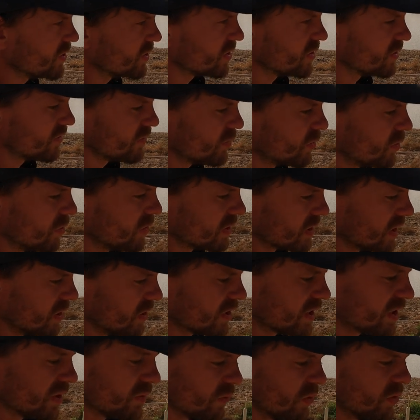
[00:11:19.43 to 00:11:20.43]
look at
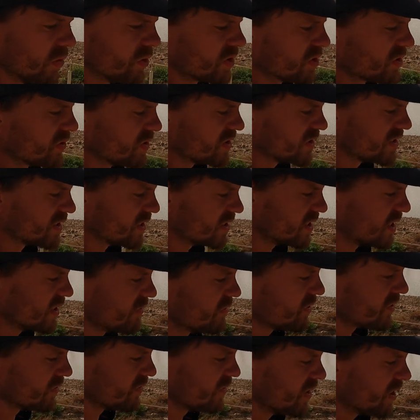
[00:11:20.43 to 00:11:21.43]
look at water as the
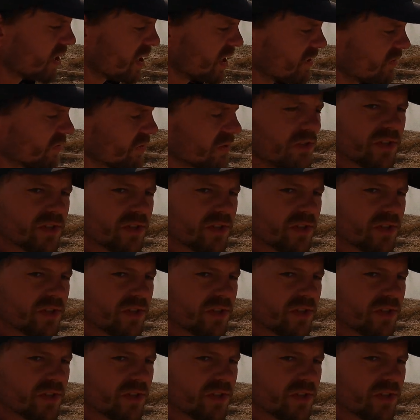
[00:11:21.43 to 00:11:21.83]
giver of life.